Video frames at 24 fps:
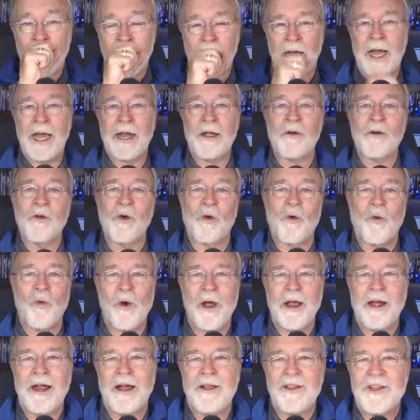I don't know
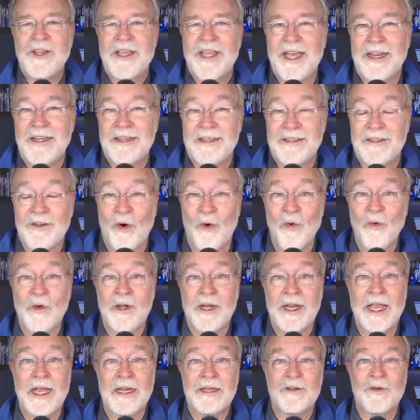quite how you don't
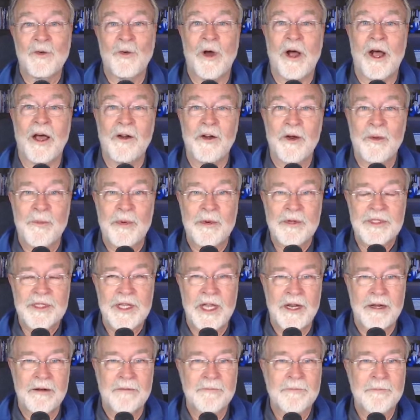get to
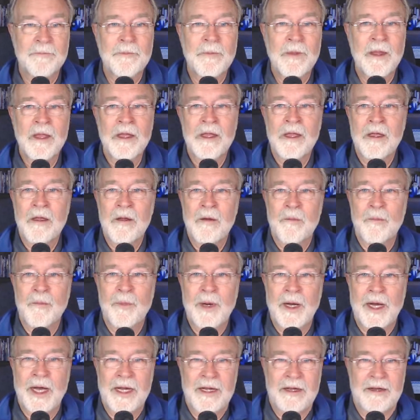100%,
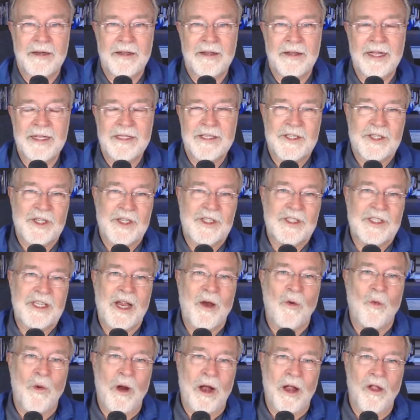but let's just say
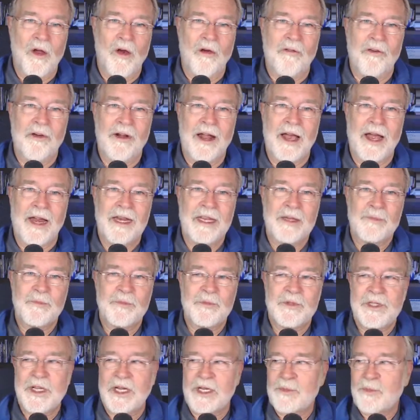well over 96%.
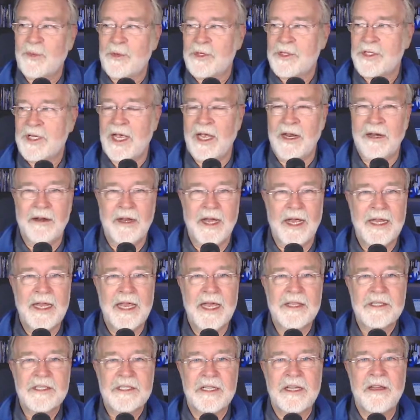I
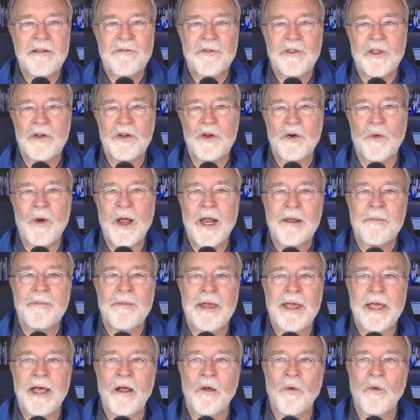guess if the direct
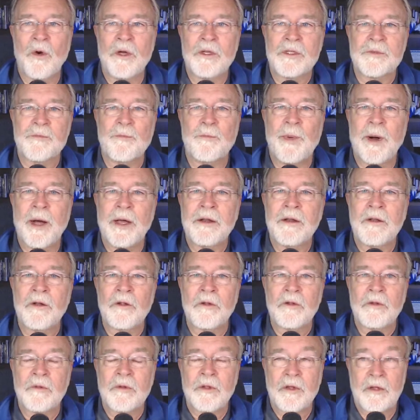mail was bundled